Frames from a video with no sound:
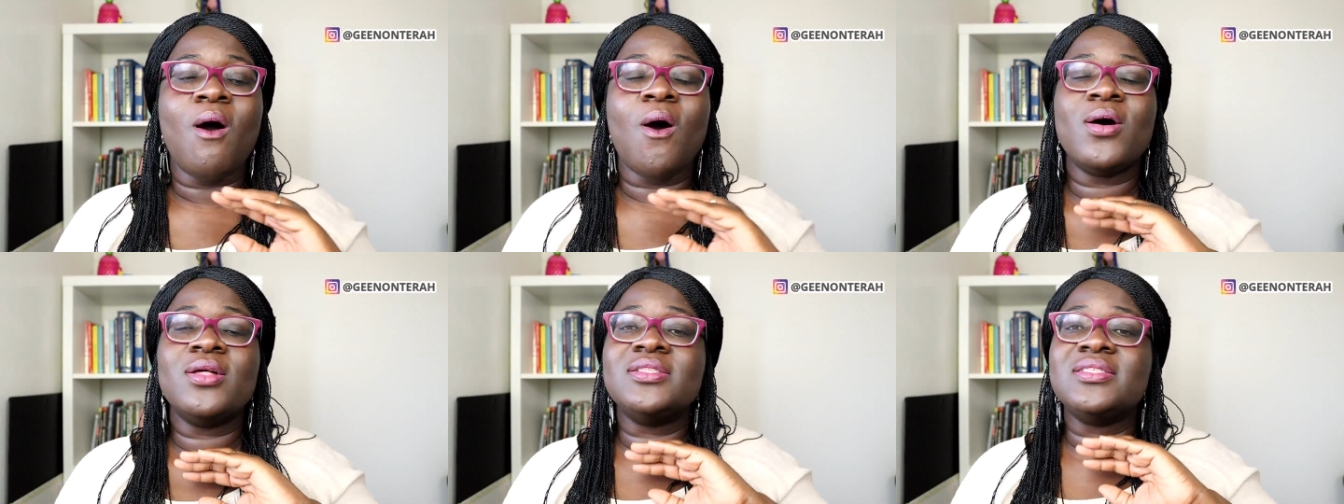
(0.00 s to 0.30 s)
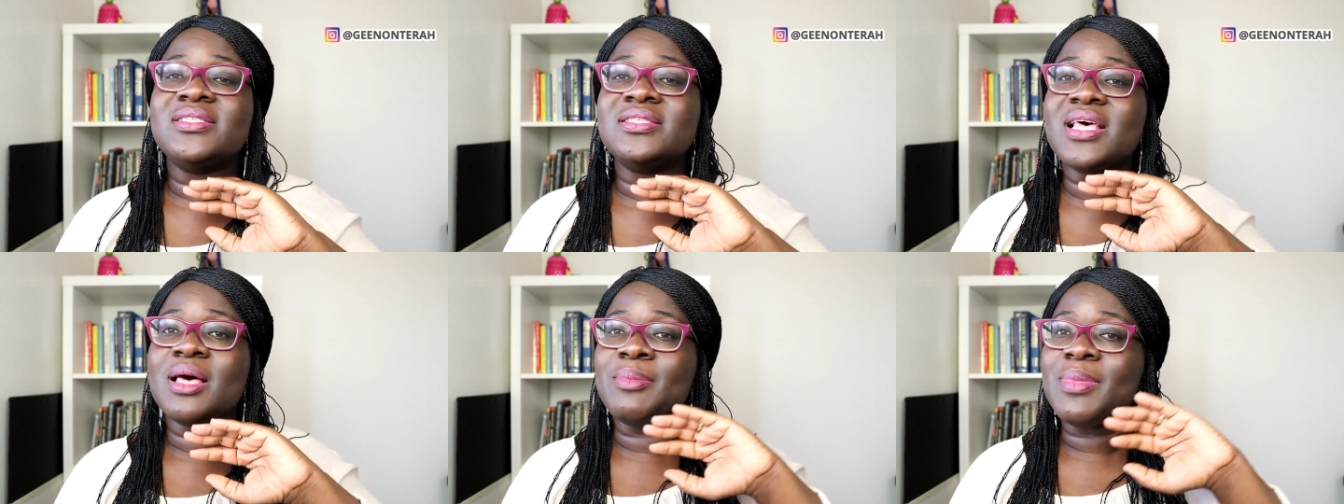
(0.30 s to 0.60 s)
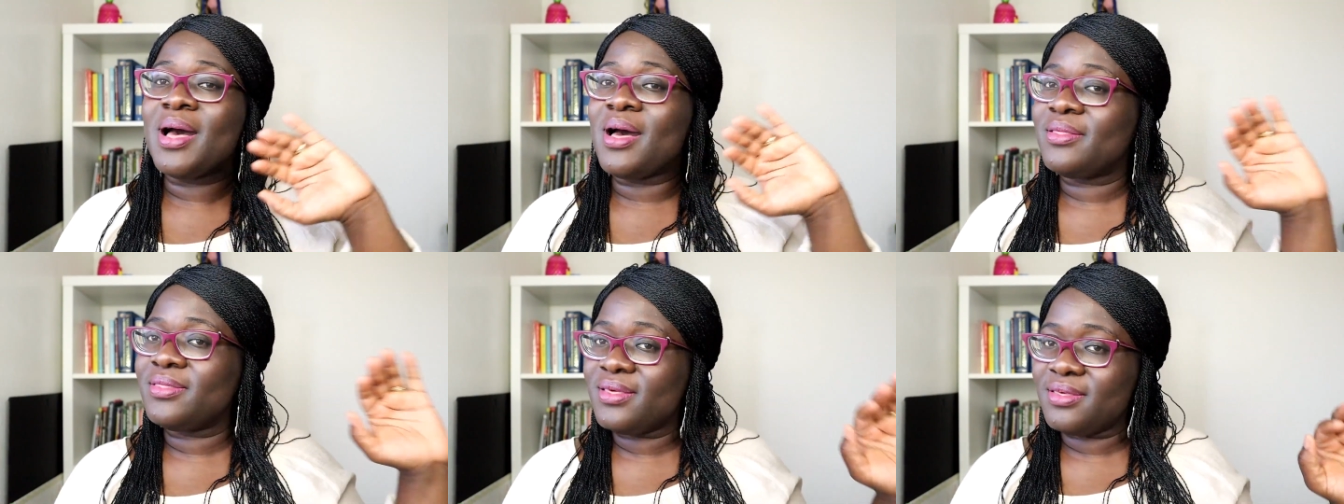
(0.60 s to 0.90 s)
on
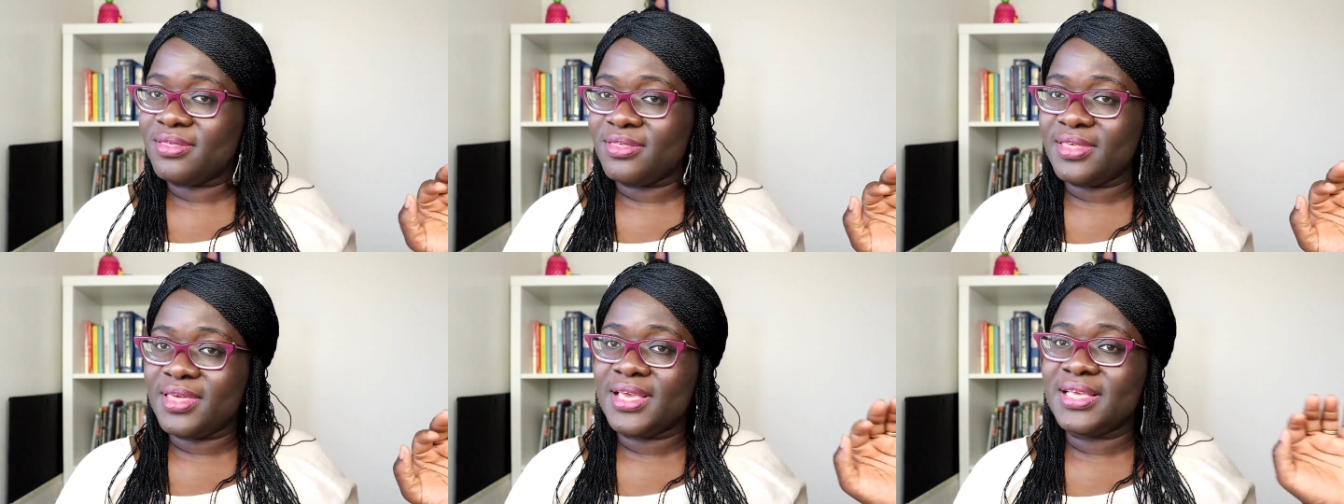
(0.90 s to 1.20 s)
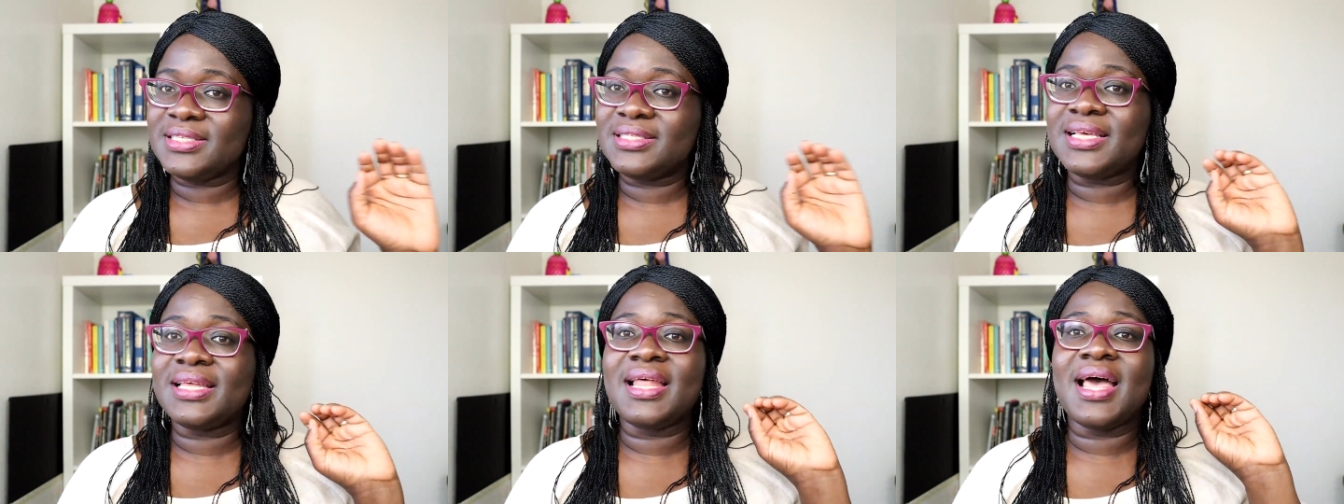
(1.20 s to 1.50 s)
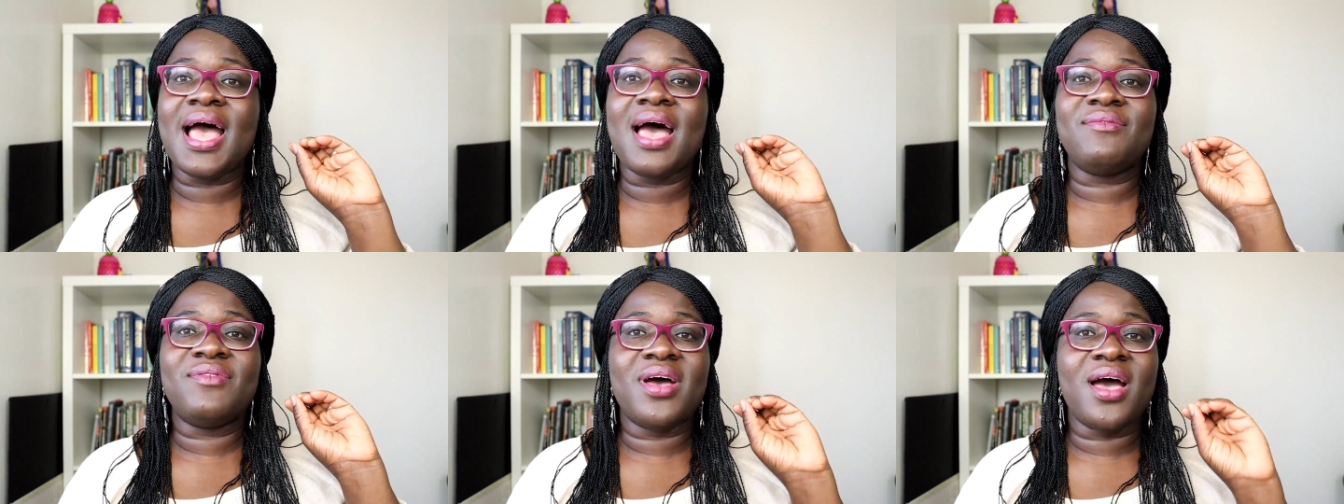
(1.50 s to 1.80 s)
some other things that
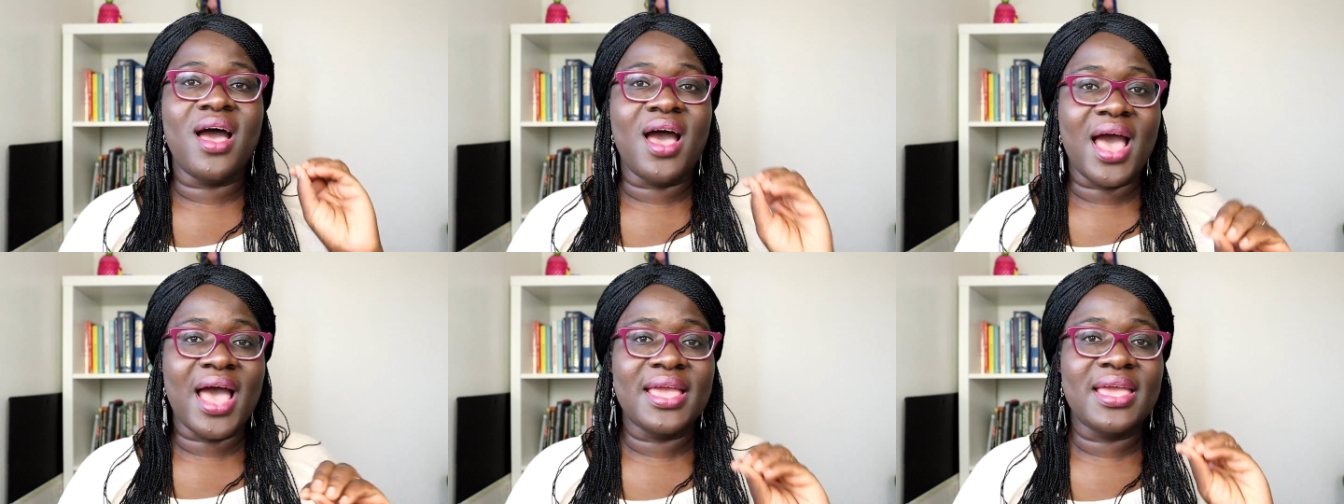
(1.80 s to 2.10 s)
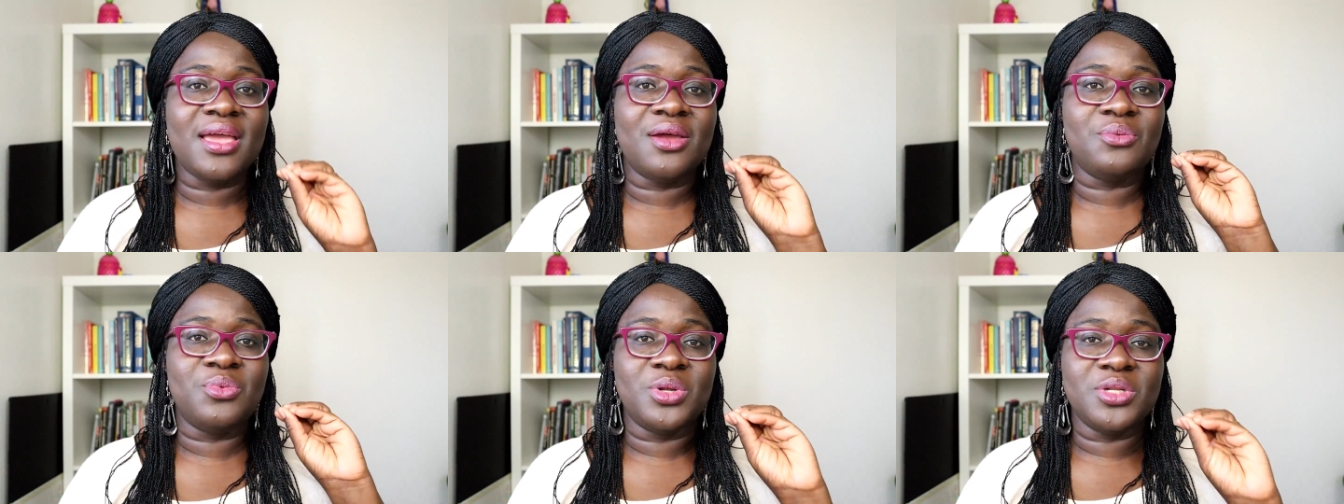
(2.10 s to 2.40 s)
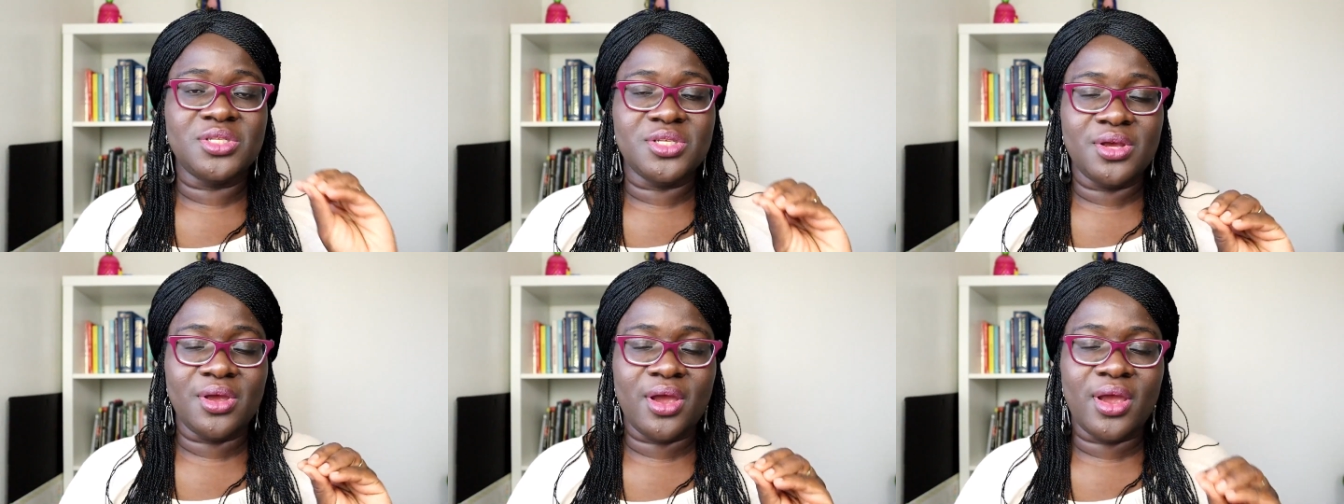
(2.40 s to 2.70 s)
have a higher
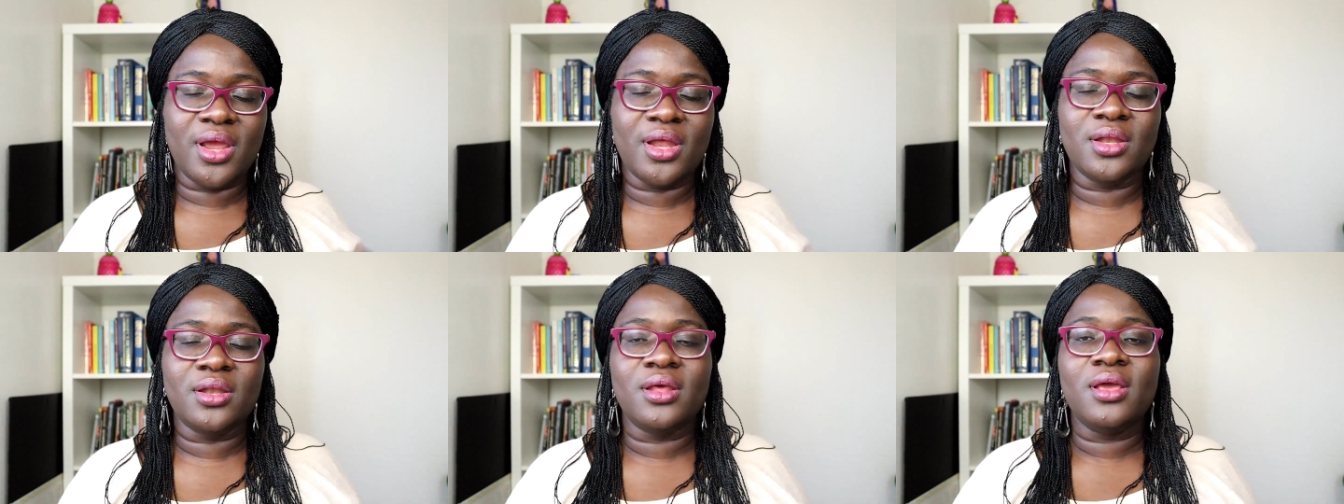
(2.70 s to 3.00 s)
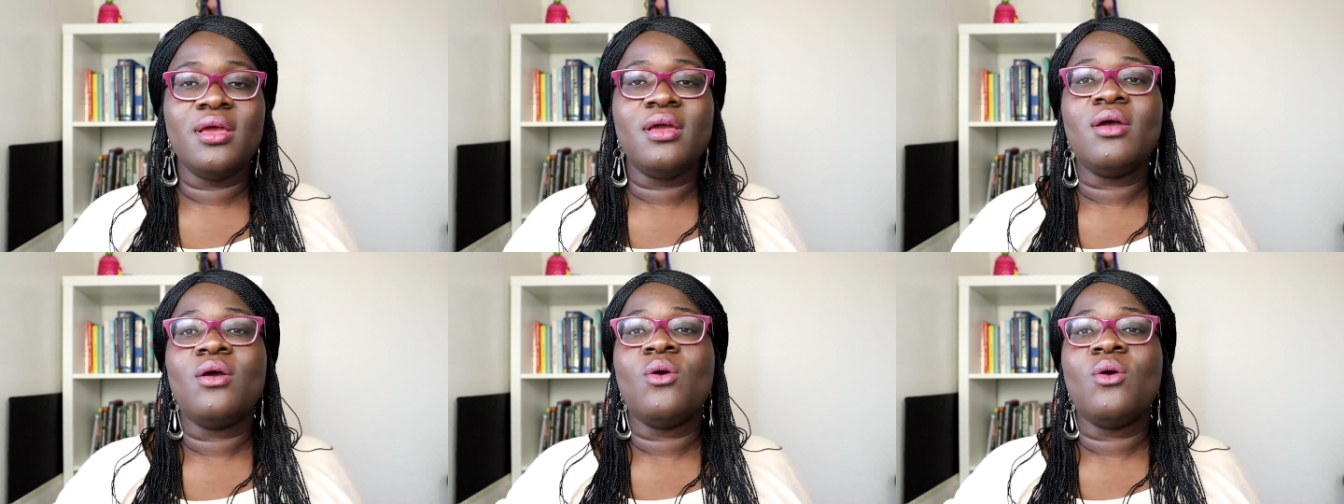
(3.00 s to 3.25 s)
return.